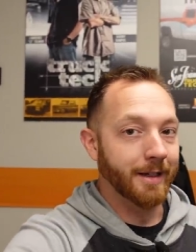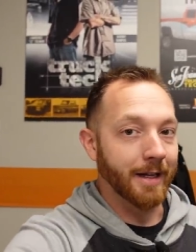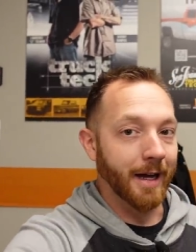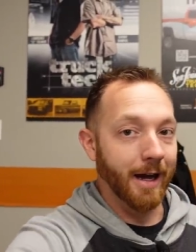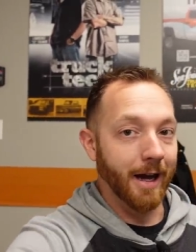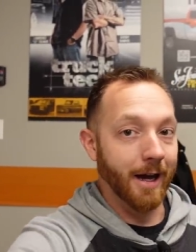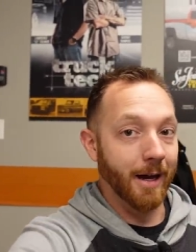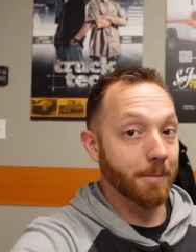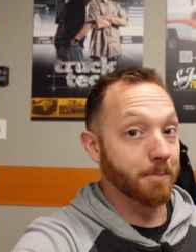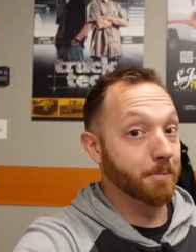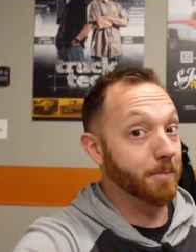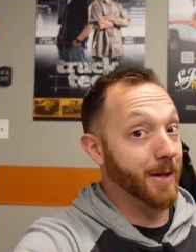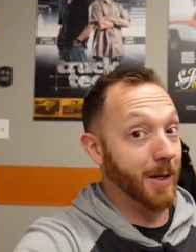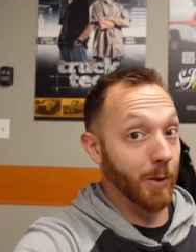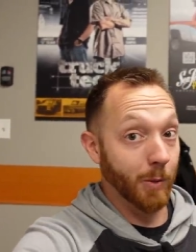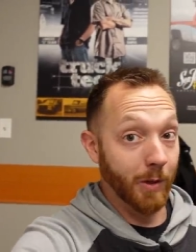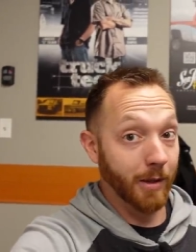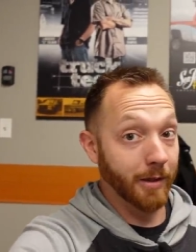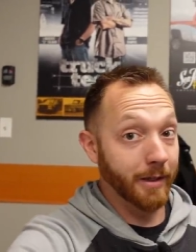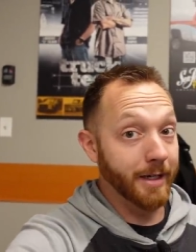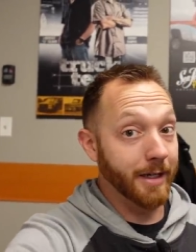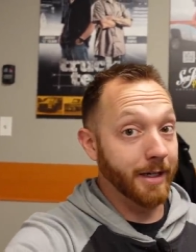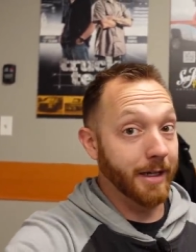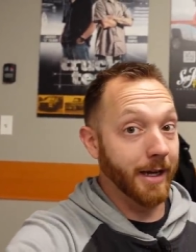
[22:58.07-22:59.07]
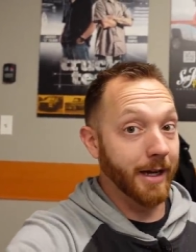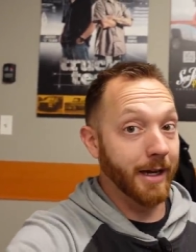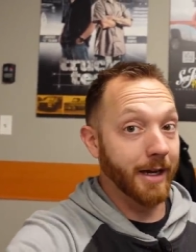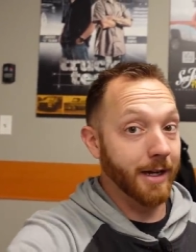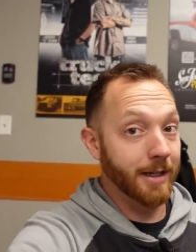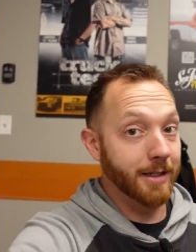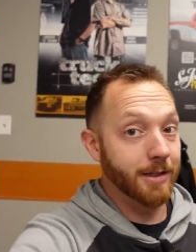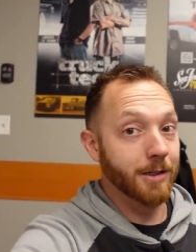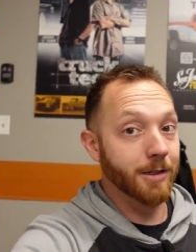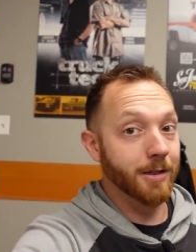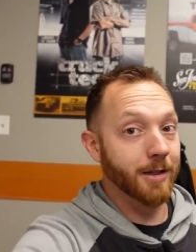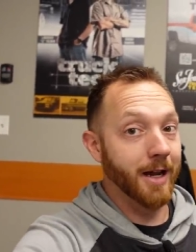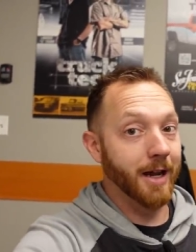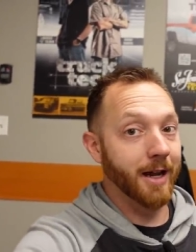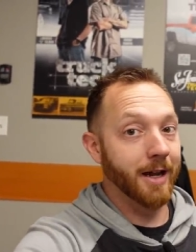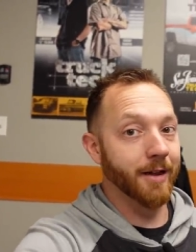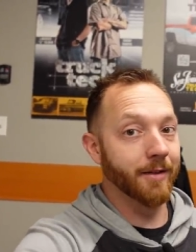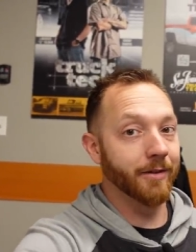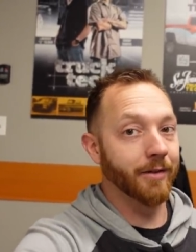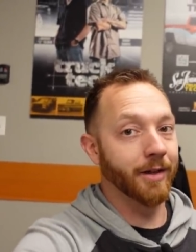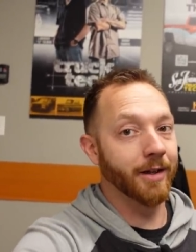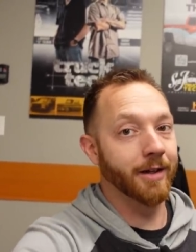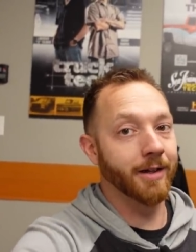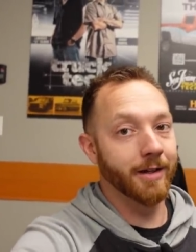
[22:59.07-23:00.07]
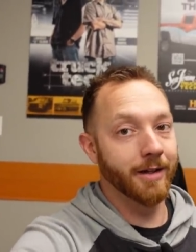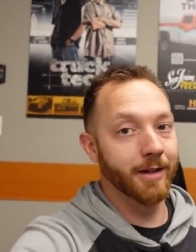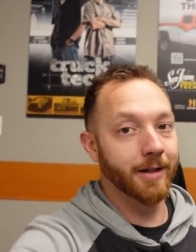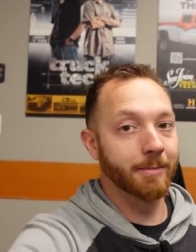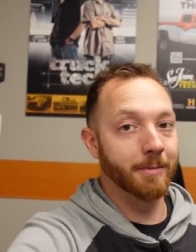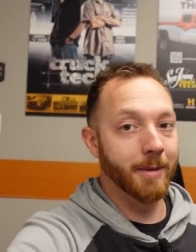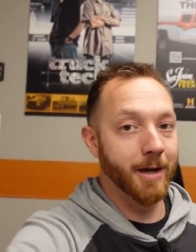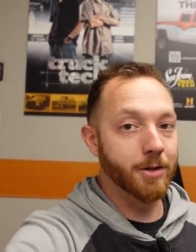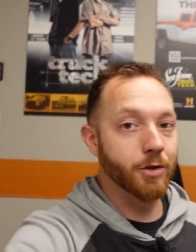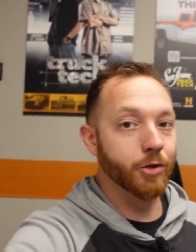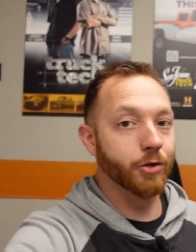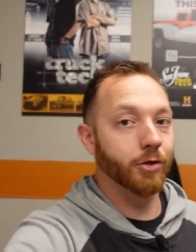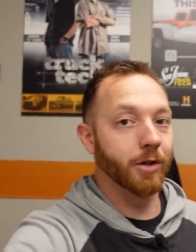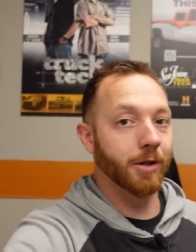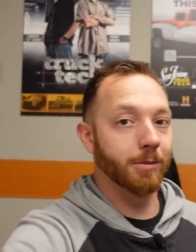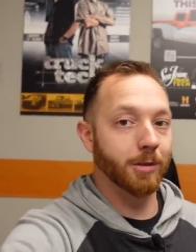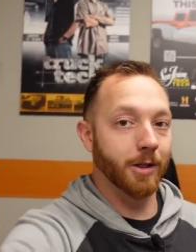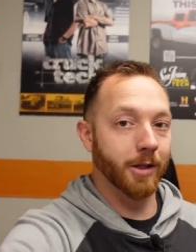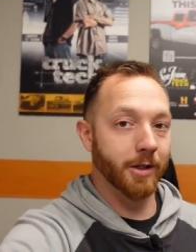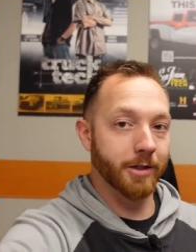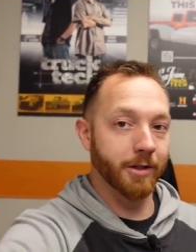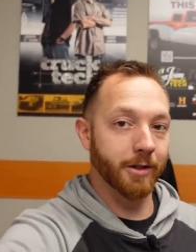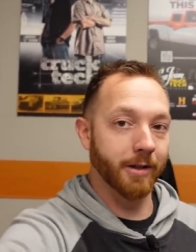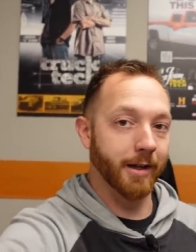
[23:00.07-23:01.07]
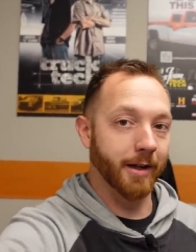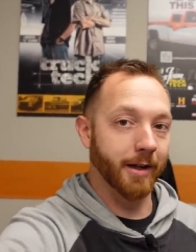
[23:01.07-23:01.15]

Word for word: um, it will leak and you'll have major trouble on your